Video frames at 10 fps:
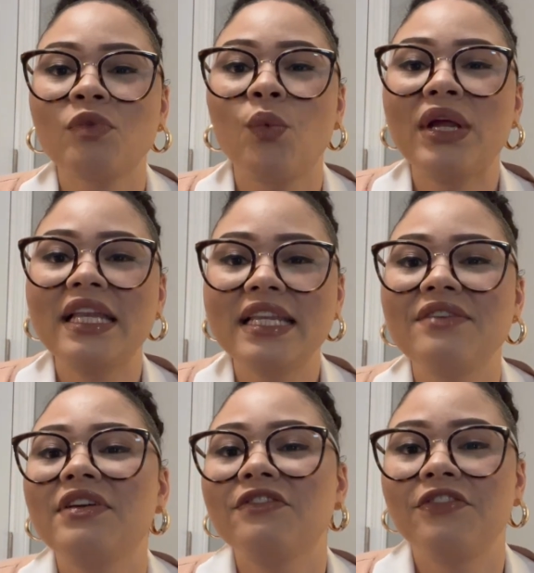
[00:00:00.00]
We live
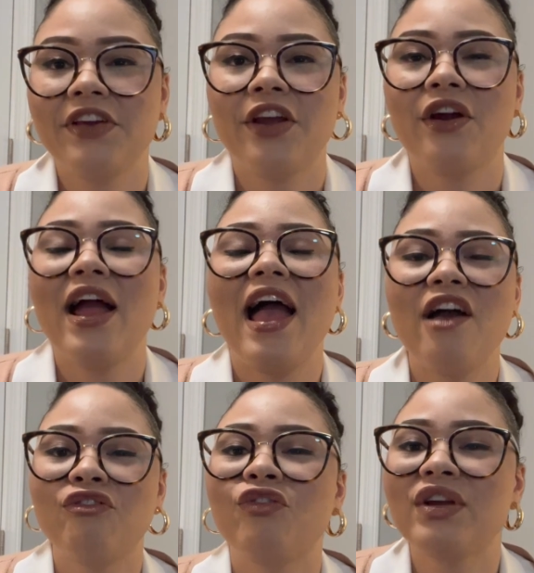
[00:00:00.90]
in fear
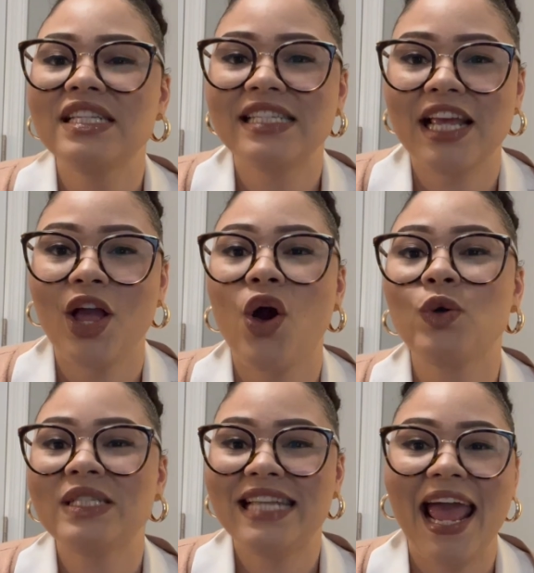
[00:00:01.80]
every
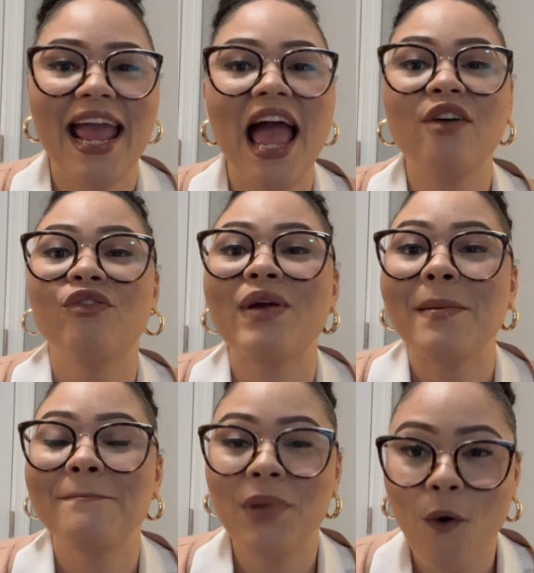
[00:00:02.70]
single day, every
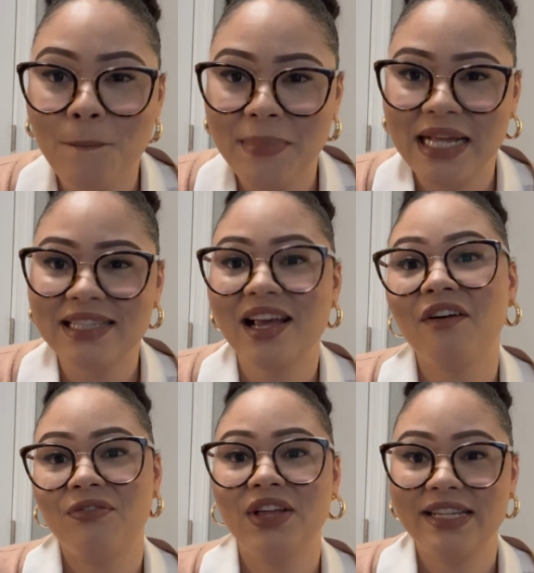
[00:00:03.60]
moment
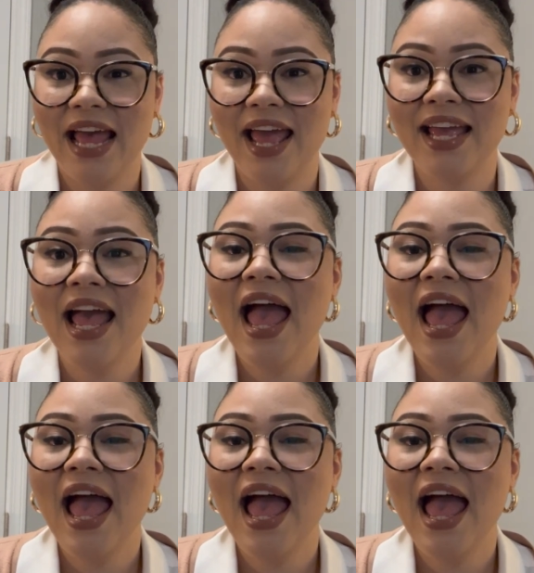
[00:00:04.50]
of the day.